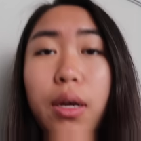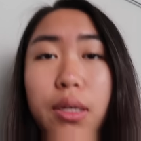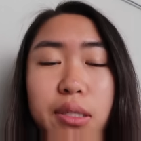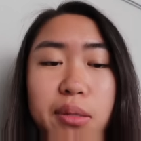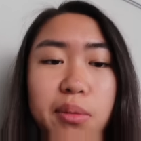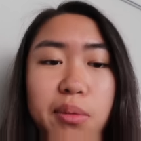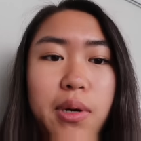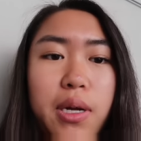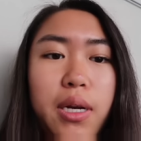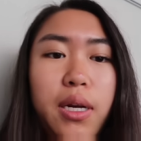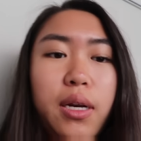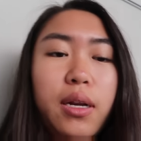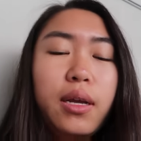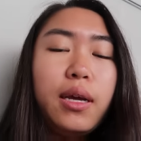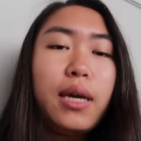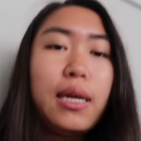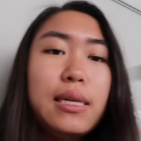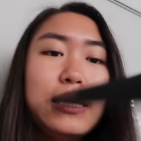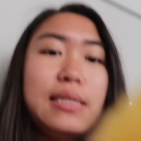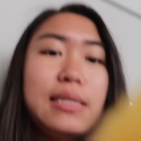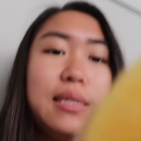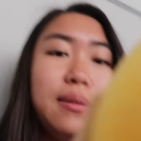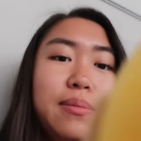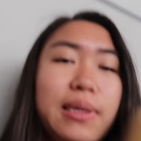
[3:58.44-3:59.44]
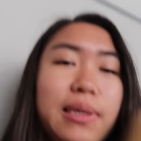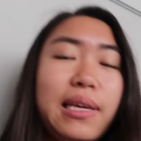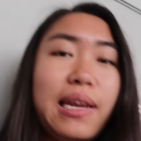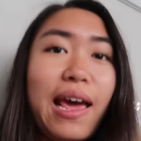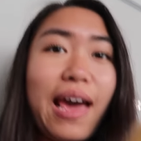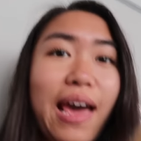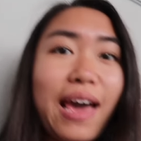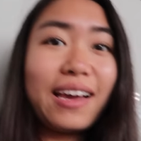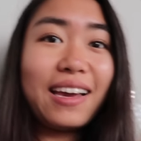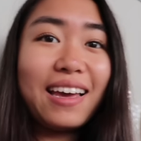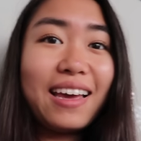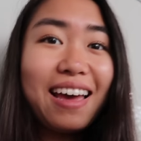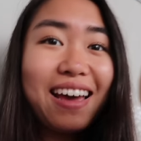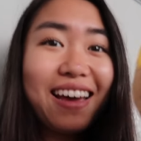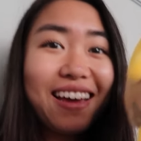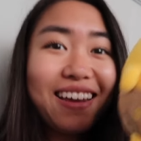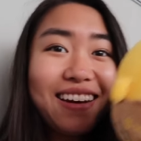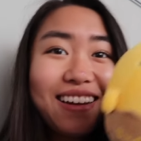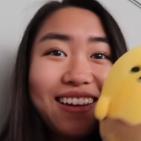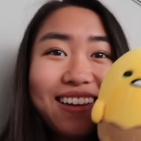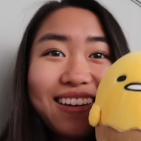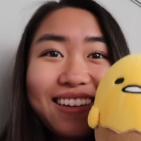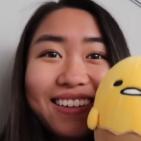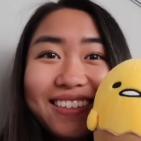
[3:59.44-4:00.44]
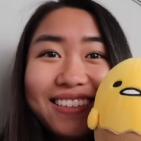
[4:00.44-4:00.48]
also wanted you guys to meet Egghead.